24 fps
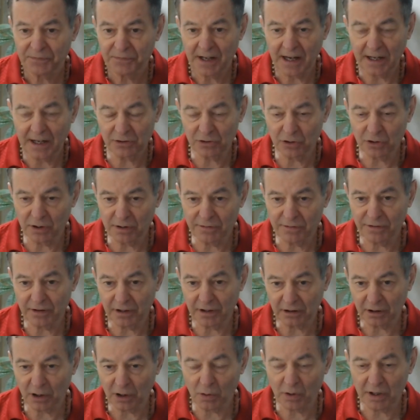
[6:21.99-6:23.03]
That's good for the
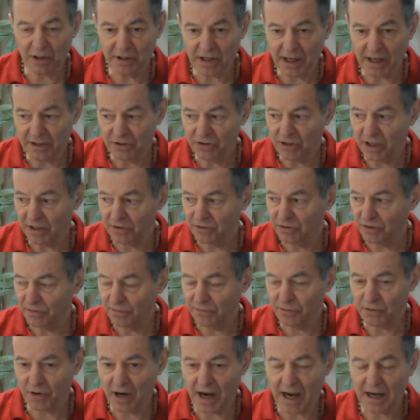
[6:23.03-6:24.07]
lower digestive
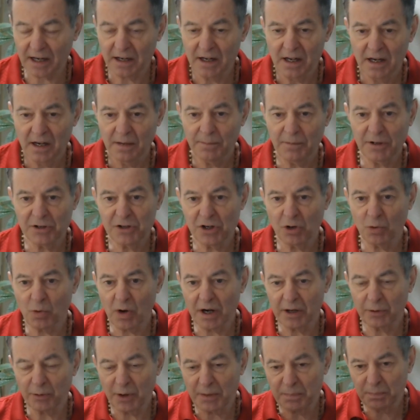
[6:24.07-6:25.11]
tract. But you
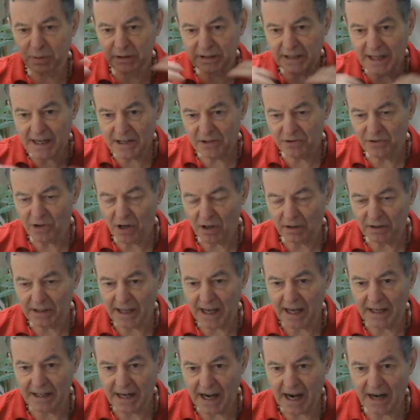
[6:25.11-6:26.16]
want to replace all
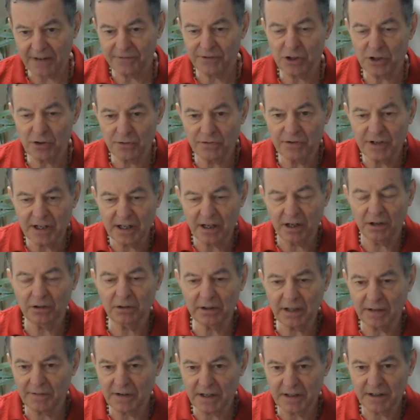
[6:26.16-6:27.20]
that after you've killed
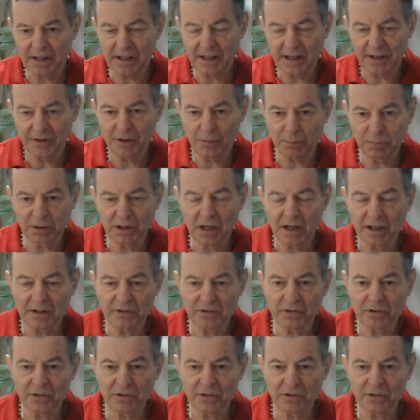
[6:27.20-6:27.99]
everything in the blood.